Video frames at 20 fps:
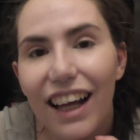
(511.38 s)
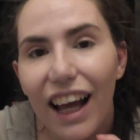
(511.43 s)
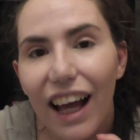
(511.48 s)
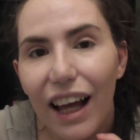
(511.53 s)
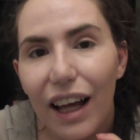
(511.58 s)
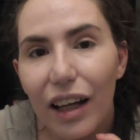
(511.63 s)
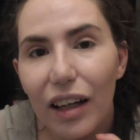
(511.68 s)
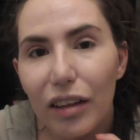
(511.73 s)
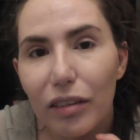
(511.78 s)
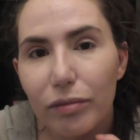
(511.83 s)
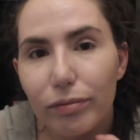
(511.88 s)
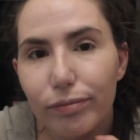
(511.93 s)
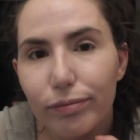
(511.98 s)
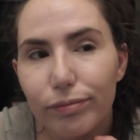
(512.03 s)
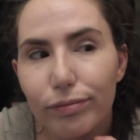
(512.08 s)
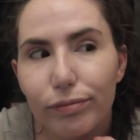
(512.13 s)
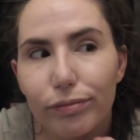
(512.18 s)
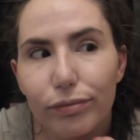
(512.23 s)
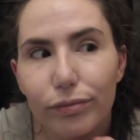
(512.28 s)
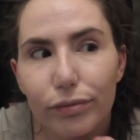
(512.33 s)
and
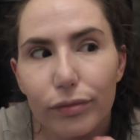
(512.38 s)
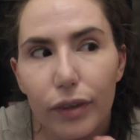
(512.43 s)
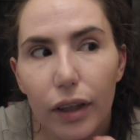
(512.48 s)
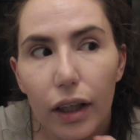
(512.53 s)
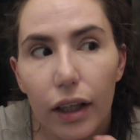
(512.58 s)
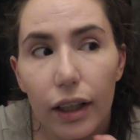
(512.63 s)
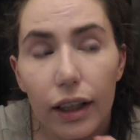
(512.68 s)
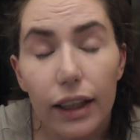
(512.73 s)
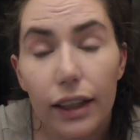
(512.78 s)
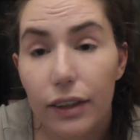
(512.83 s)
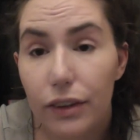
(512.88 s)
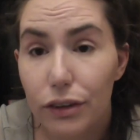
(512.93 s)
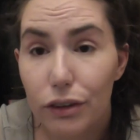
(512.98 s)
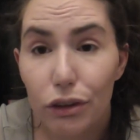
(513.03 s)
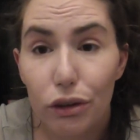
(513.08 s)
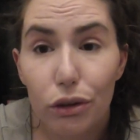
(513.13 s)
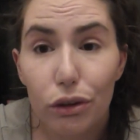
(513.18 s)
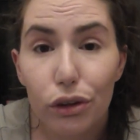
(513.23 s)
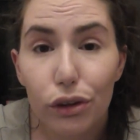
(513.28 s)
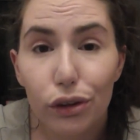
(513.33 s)
I
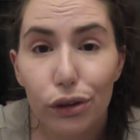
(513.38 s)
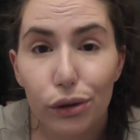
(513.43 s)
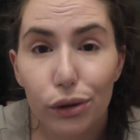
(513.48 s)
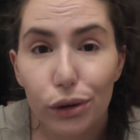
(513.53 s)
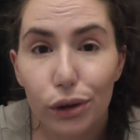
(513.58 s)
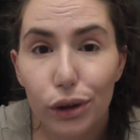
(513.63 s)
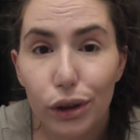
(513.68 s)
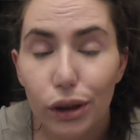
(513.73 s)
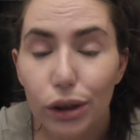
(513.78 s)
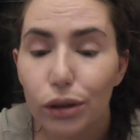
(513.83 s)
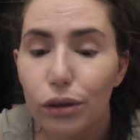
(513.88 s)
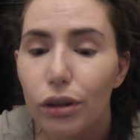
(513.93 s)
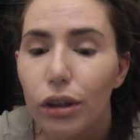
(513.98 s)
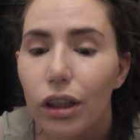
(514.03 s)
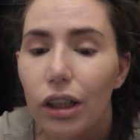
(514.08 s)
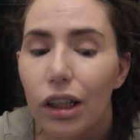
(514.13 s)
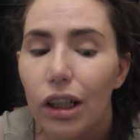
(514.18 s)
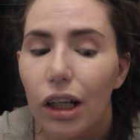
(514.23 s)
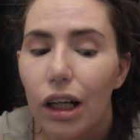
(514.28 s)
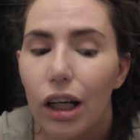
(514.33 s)
continue to do so.
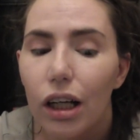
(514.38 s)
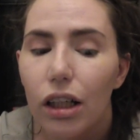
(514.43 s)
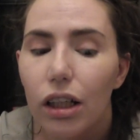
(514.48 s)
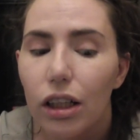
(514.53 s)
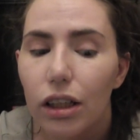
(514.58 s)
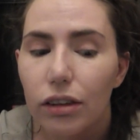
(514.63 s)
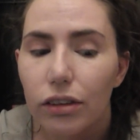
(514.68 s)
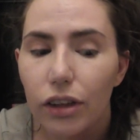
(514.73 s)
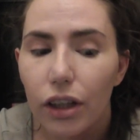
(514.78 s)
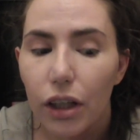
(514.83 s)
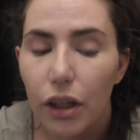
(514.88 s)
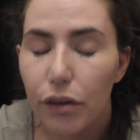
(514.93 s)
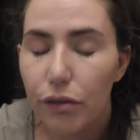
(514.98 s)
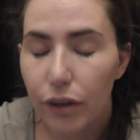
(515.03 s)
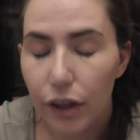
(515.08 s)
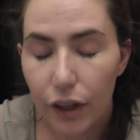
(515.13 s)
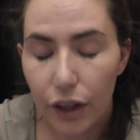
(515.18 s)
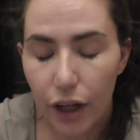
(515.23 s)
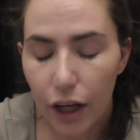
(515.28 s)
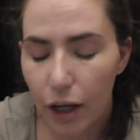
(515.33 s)
And they're
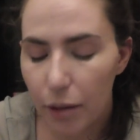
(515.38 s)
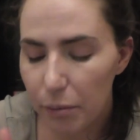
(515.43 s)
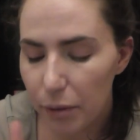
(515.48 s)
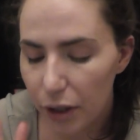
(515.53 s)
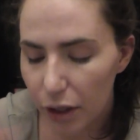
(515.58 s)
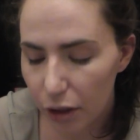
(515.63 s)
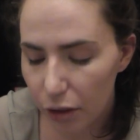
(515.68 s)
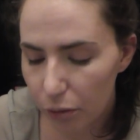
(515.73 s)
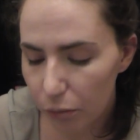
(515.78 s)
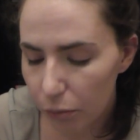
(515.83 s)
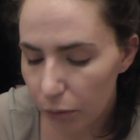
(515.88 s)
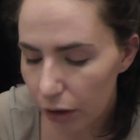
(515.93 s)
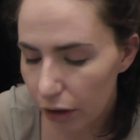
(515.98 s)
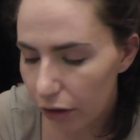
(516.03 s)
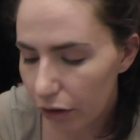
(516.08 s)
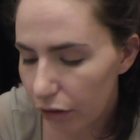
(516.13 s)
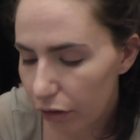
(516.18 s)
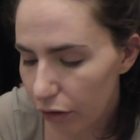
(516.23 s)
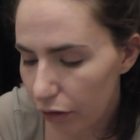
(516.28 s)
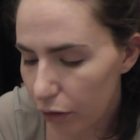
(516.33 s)
very happy
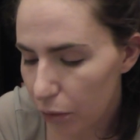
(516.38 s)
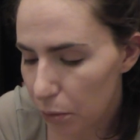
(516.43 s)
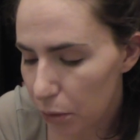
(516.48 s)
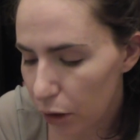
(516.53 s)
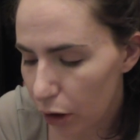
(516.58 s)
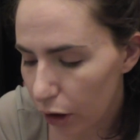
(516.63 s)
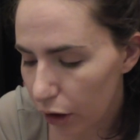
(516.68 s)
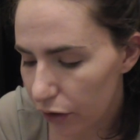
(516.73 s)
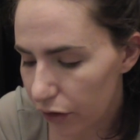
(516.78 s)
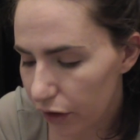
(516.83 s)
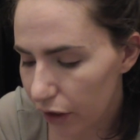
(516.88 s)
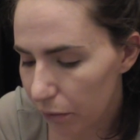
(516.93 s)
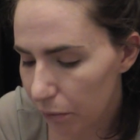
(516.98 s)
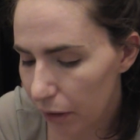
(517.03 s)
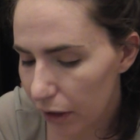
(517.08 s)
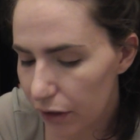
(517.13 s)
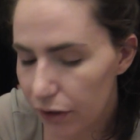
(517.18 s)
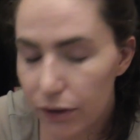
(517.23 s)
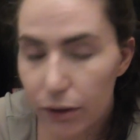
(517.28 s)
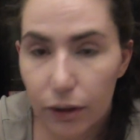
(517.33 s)
with the progress I
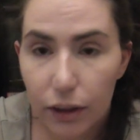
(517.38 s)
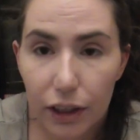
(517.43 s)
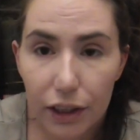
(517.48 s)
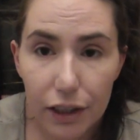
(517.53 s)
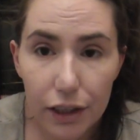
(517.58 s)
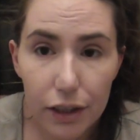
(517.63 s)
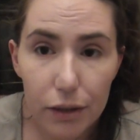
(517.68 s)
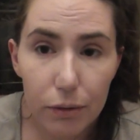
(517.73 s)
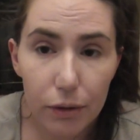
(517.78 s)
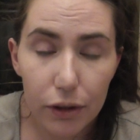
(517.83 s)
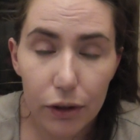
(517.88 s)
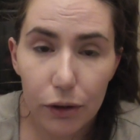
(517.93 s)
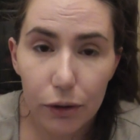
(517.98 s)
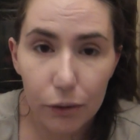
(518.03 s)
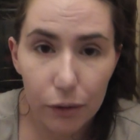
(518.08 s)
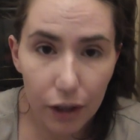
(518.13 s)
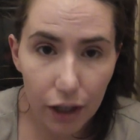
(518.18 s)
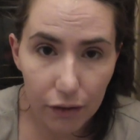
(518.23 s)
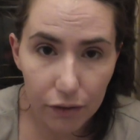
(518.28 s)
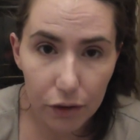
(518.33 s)
made. So ladies, when you
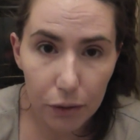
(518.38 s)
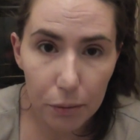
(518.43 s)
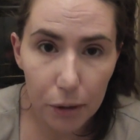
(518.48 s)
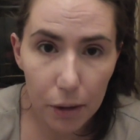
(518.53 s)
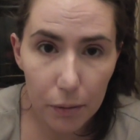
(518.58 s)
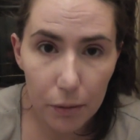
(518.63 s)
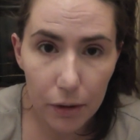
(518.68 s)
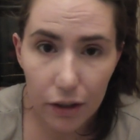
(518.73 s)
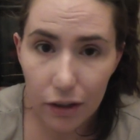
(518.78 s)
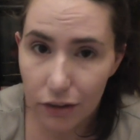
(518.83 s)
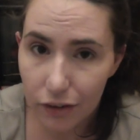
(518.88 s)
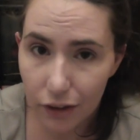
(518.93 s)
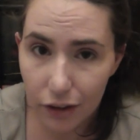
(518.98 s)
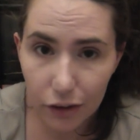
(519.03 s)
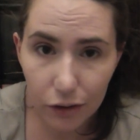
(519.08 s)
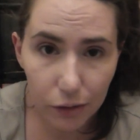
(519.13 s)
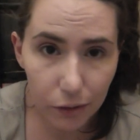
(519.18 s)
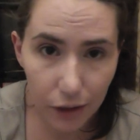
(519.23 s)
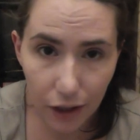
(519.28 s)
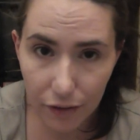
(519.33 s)
have your babies
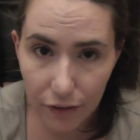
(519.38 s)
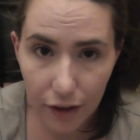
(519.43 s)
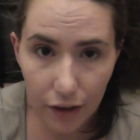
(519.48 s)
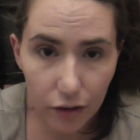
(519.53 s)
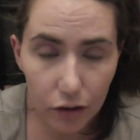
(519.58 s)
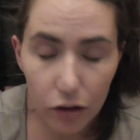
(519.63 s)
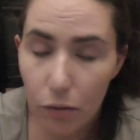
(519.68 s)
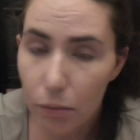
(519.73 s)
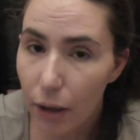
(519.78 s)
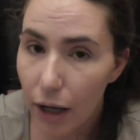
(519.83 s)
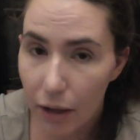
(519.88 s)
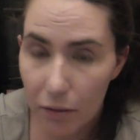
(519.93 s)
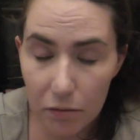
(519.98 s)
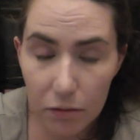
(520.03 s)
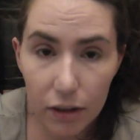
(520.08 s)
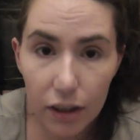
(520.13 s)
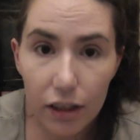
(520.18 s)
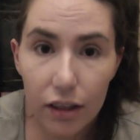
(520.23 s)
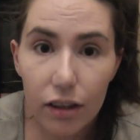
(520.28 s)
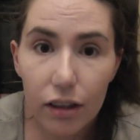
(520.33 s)
and you get that little
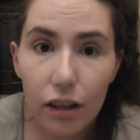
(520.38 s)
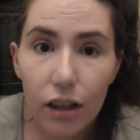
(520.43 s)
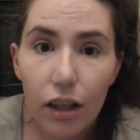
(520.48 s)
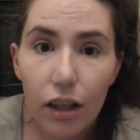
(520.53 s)
pamphlet,